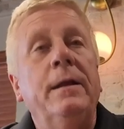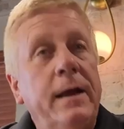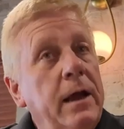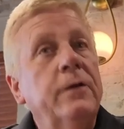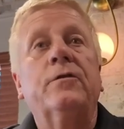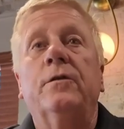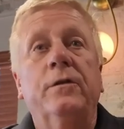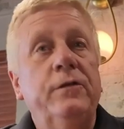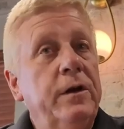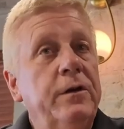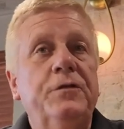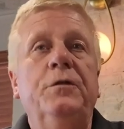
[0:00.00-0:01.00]
And the answer
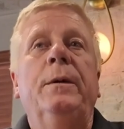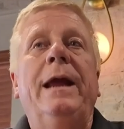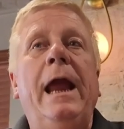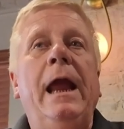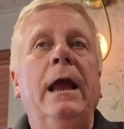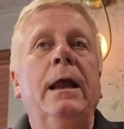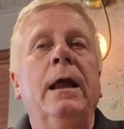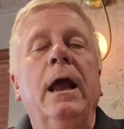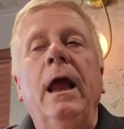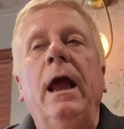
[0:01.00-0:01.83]
is yes, you can,